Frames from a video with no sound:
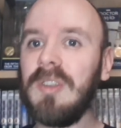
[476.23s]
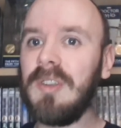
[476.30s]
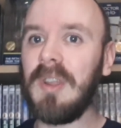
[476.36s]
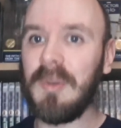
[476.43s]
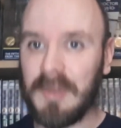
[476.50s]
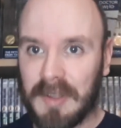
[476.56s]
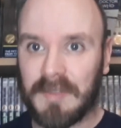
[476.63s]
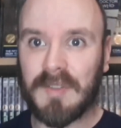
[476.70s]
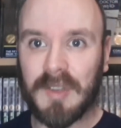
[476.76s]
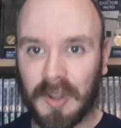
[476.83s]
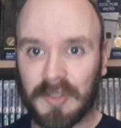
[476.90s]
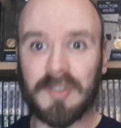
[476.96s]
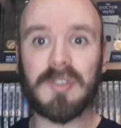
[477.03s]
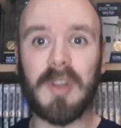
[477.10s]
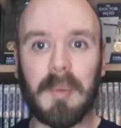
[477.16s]
You know, you've
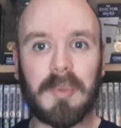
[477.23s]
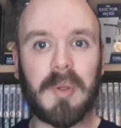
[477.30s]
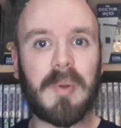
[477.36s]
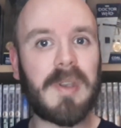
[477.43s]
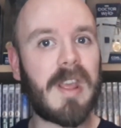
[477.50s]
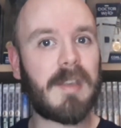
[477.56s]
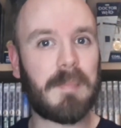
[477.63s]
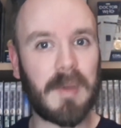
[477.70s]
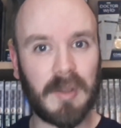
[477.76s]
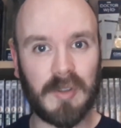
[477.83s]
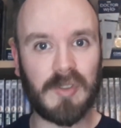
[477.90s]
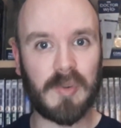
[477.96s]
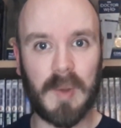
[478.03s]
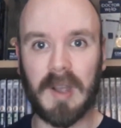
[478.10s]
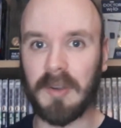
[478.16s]
got to stop doing this
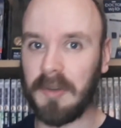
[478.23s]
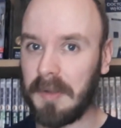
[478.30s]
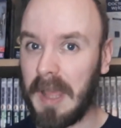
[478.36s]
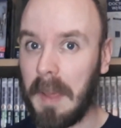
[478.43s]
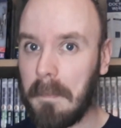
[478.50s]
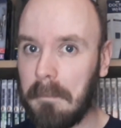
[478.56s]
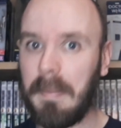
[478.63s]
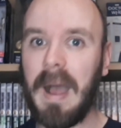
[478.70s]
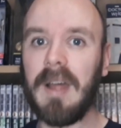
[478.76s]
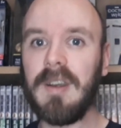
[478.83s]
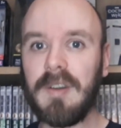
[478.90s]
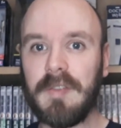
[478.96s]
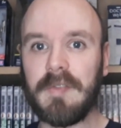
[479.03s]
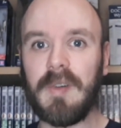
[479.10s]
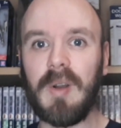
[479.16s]
because you are going to get
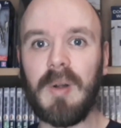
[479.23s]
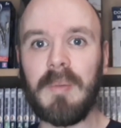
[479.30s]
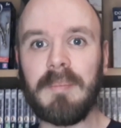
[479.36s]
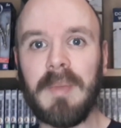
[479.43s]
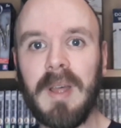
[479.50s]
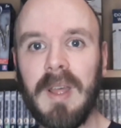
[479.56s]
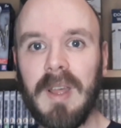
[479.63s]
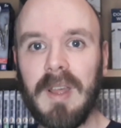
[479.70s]
banned from